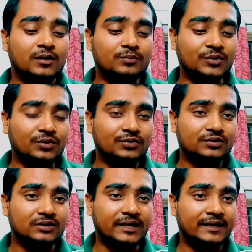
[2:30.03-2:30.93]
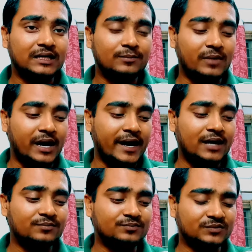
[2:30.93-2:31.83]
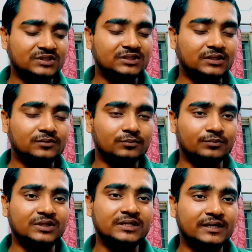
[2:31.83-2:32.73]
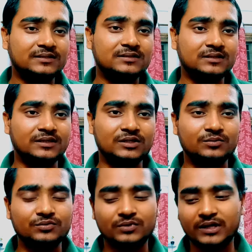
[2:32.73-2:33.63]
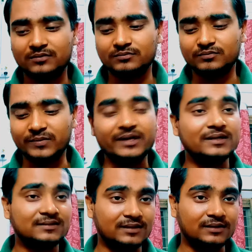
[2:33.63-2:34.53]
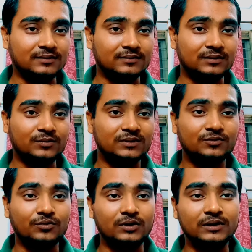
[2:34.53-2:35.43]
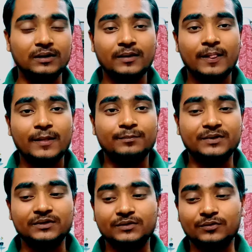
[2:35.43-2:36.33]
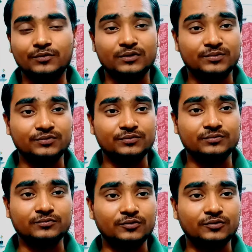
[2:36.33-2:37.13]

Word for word: because that time I have seen BRC interview like various career. Someone told me, if you